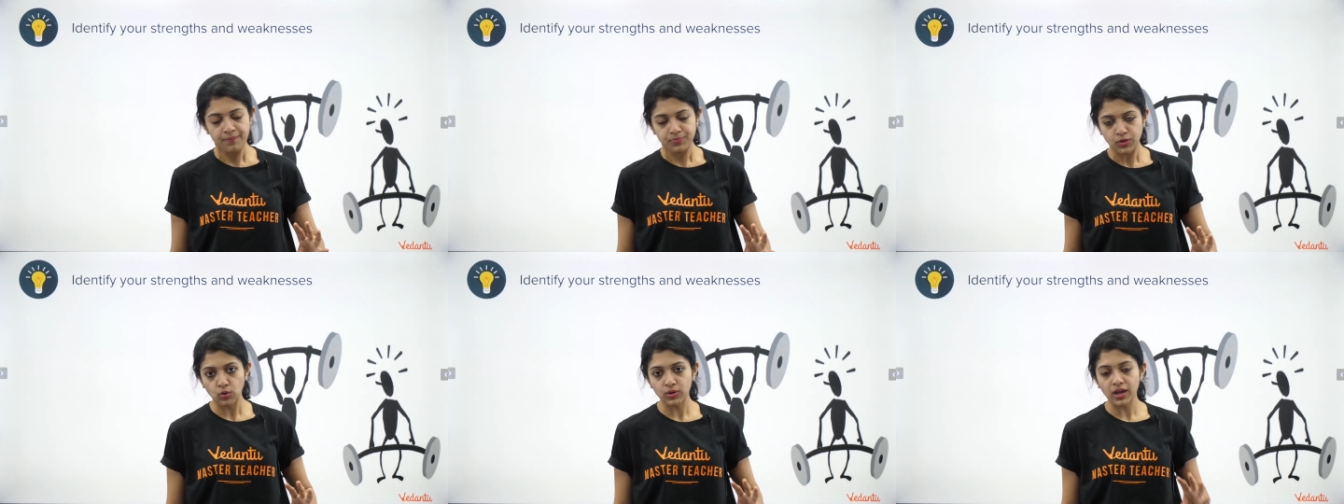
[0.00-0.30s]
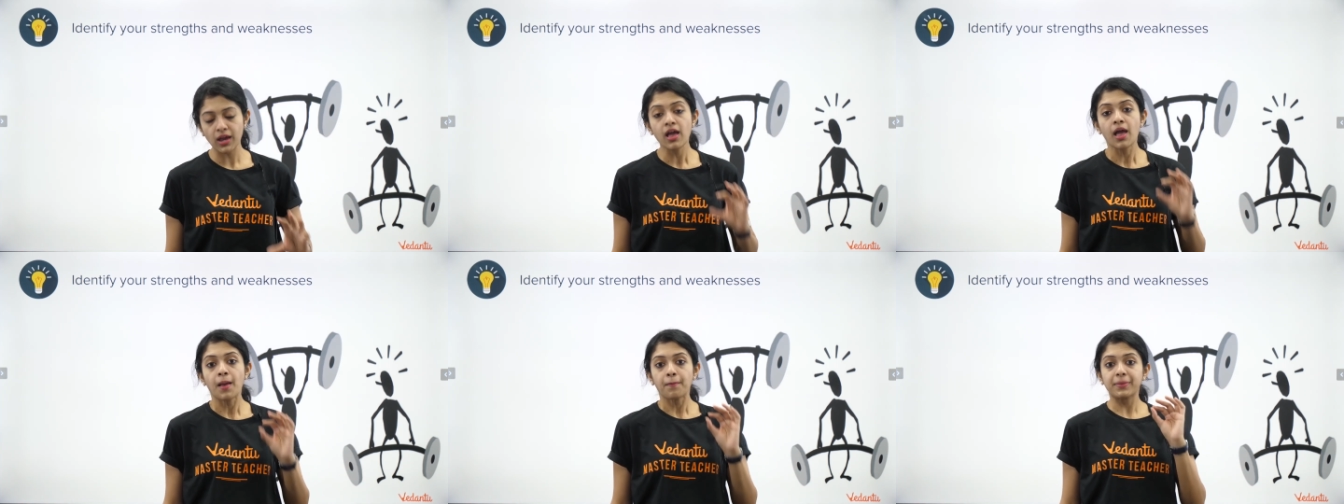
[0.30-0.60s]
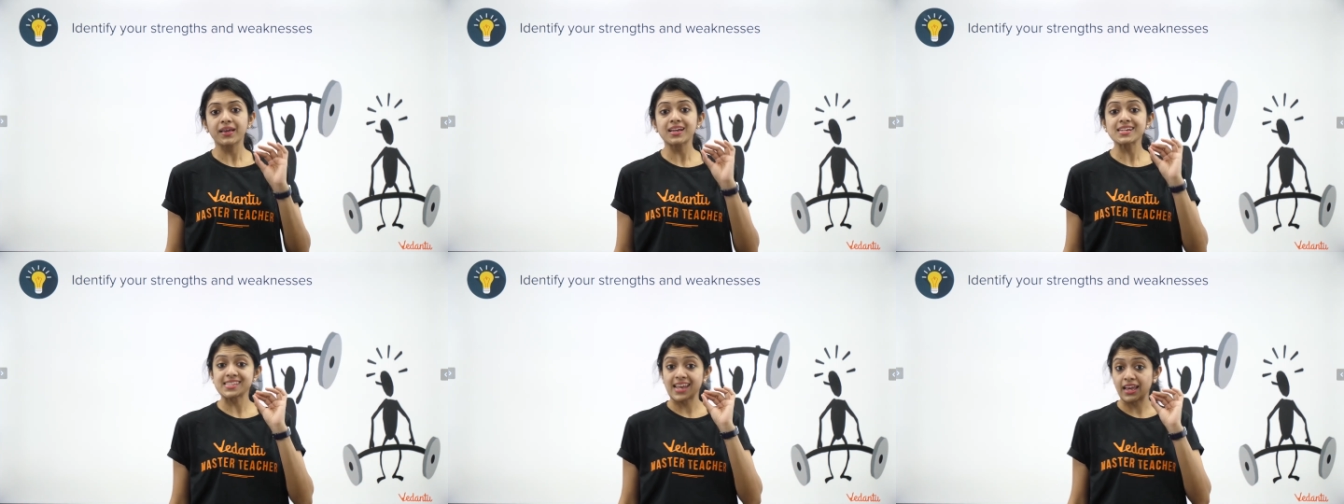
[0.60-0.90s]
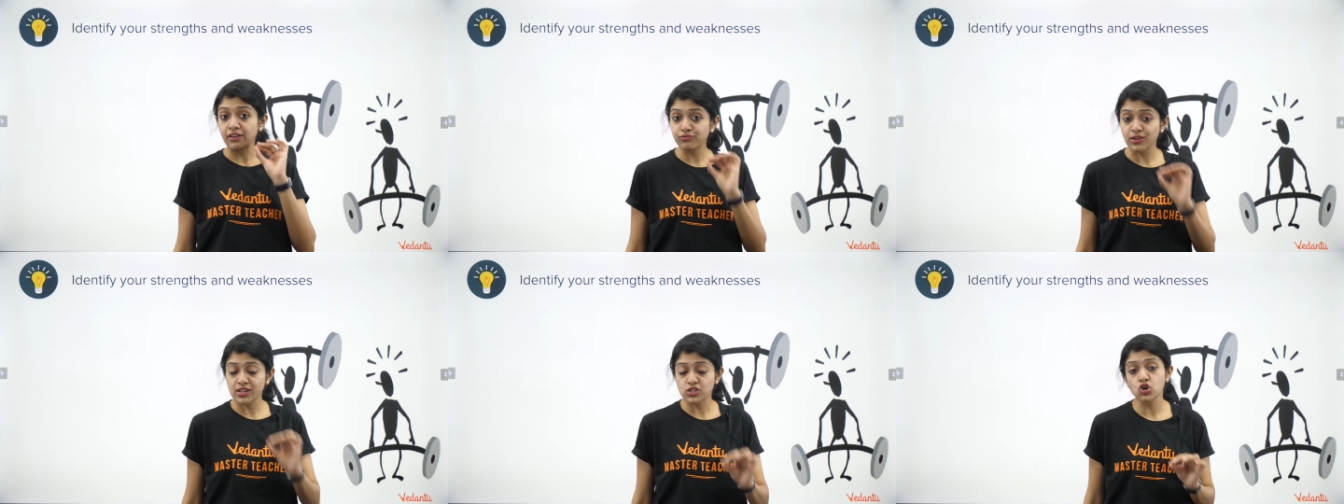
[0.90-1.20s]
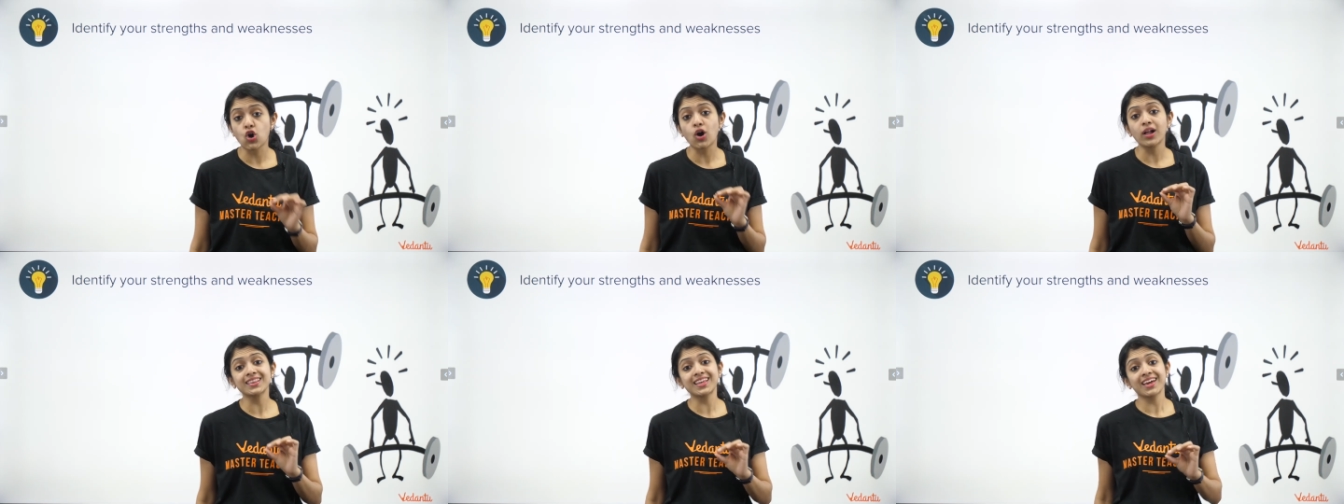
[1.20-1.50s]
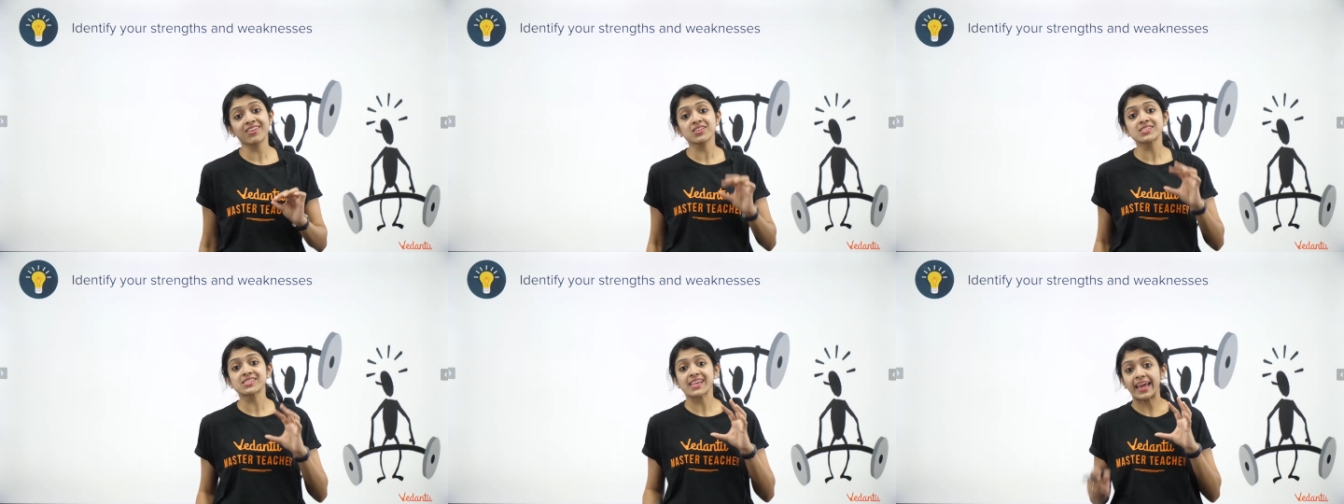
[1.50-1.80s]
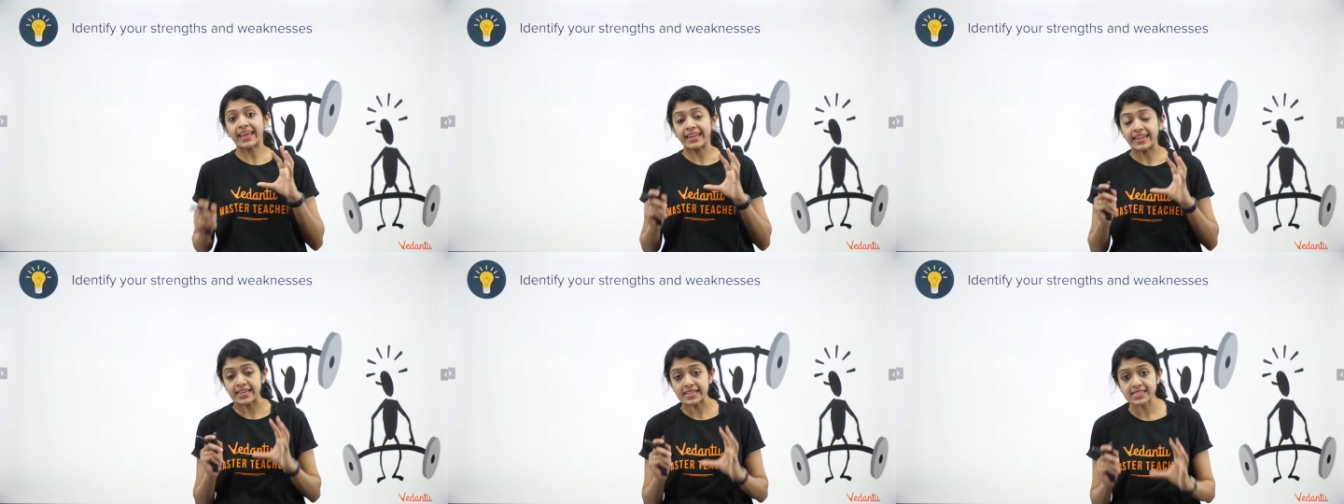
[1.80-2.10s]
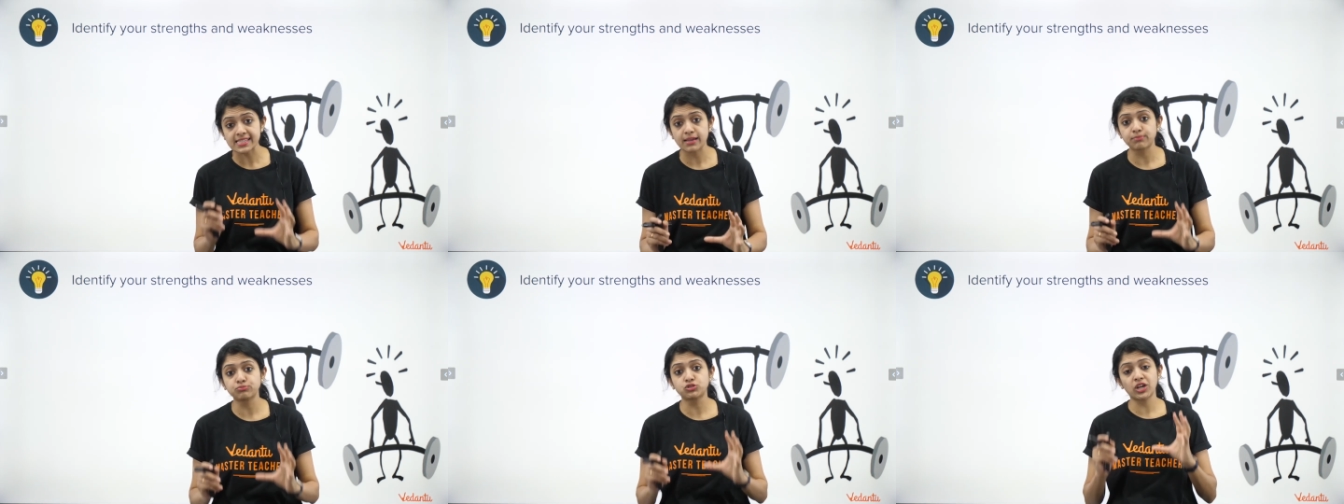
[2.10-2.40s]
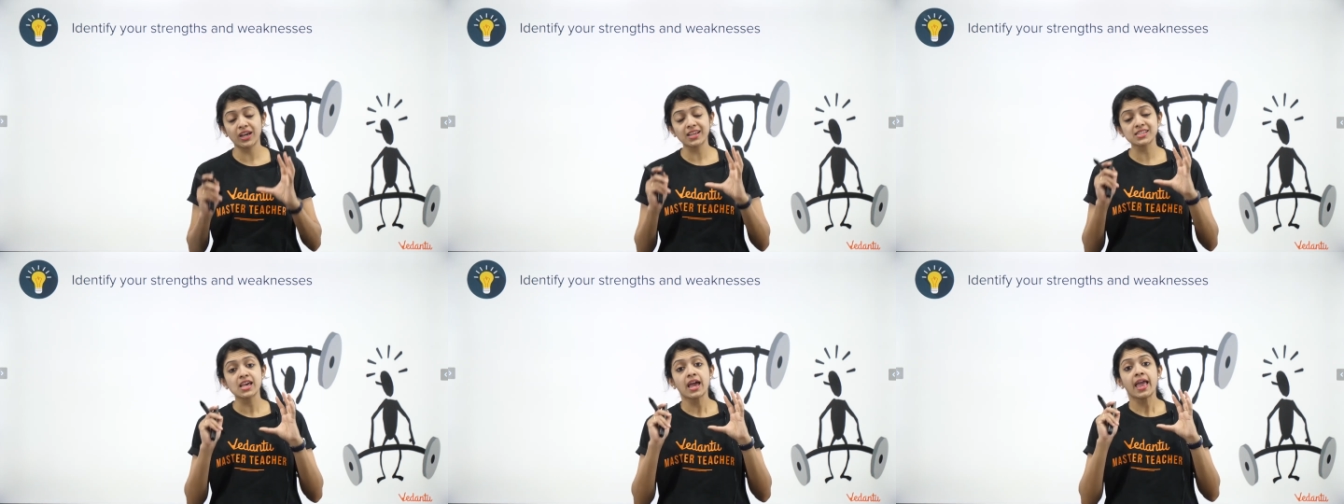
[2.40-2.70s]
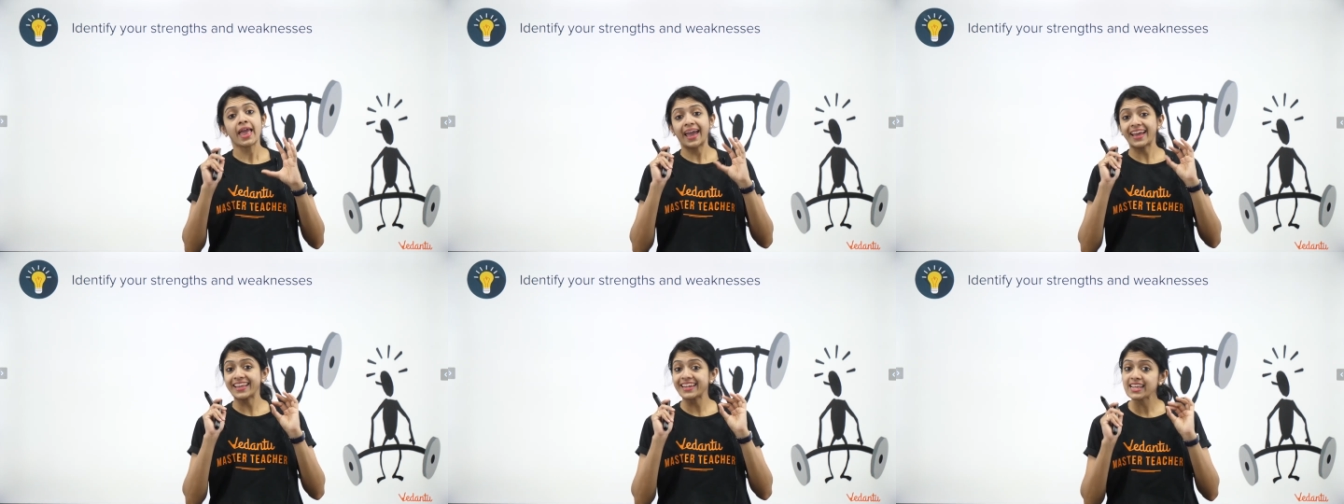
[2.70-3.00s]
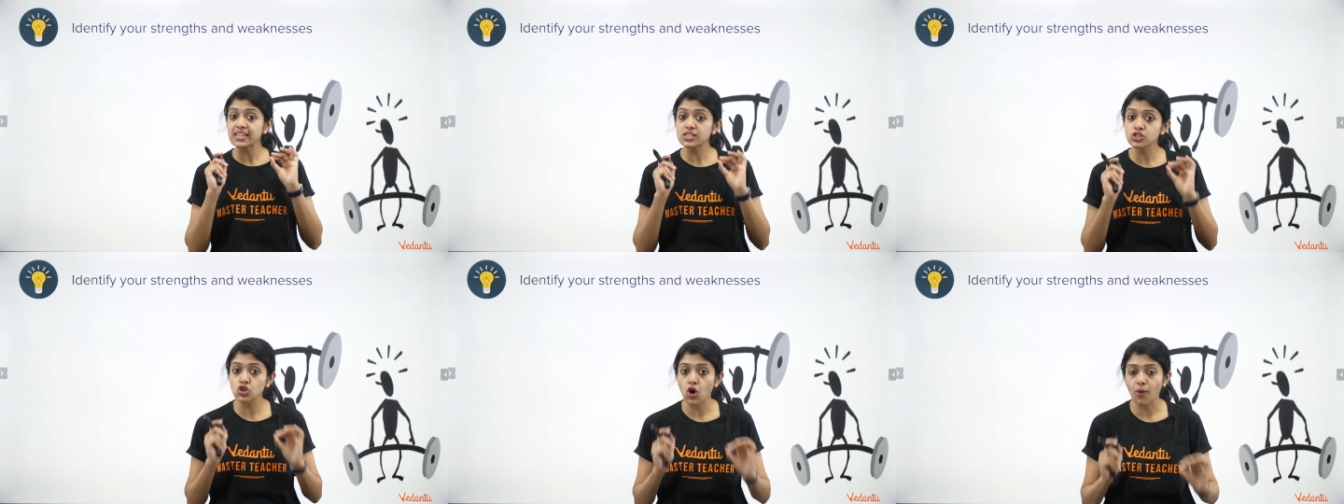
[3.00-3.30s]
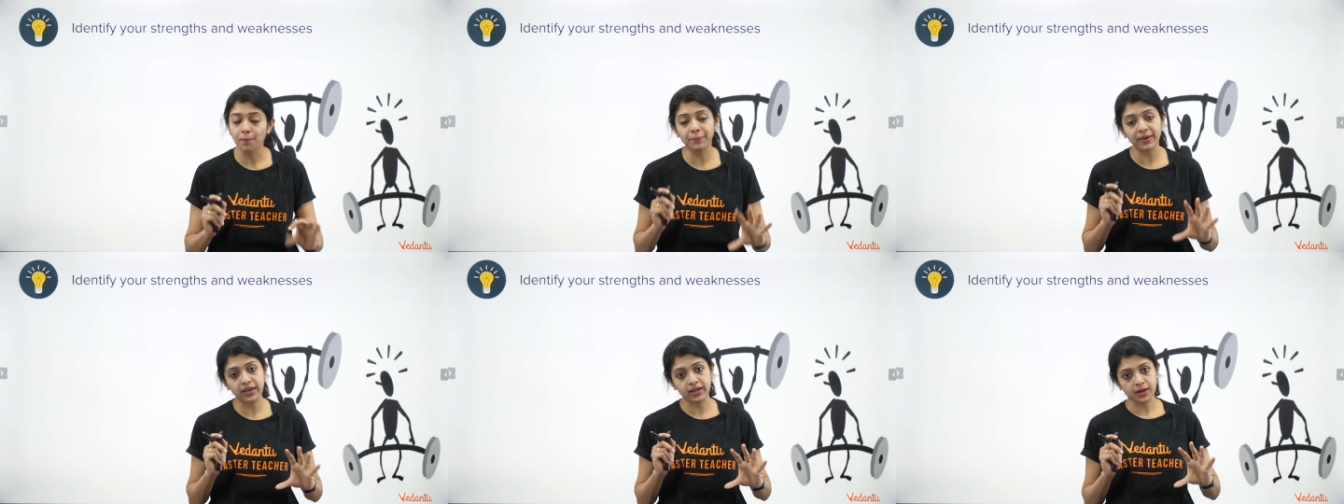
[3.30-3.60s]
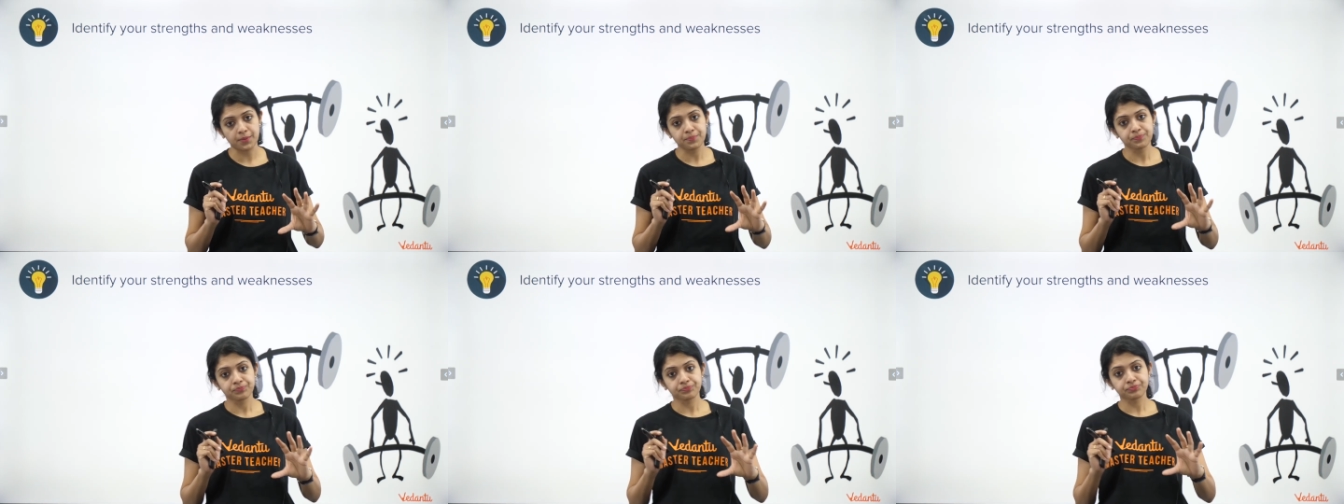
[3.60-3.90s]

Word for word: Okay, because if at all there is any subject, any topic